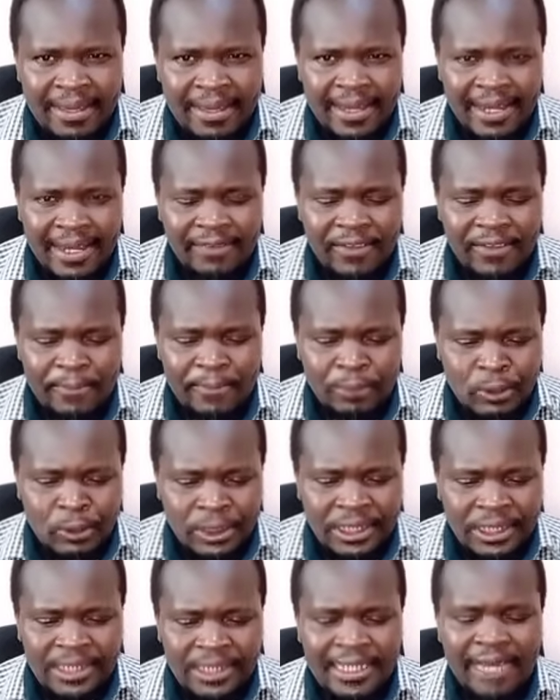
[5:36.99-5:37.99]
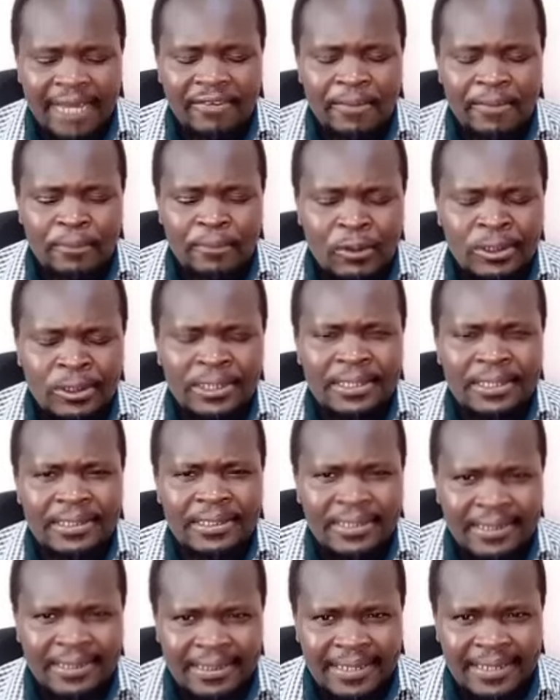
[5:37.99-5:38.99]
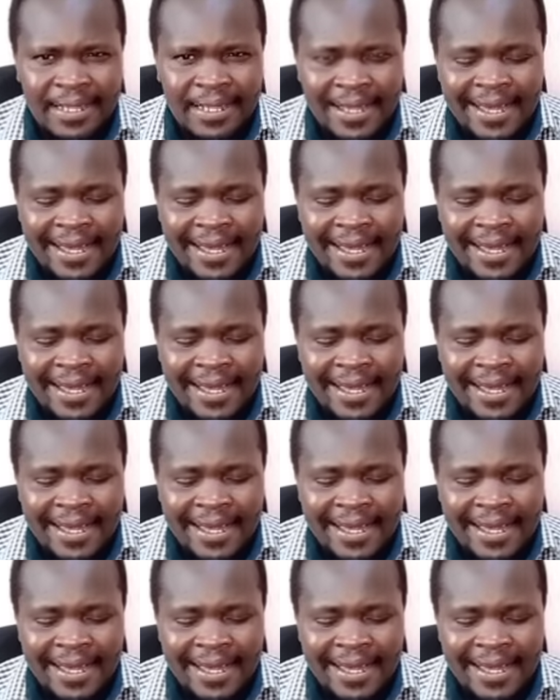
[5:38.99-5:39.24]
And the procedure and the process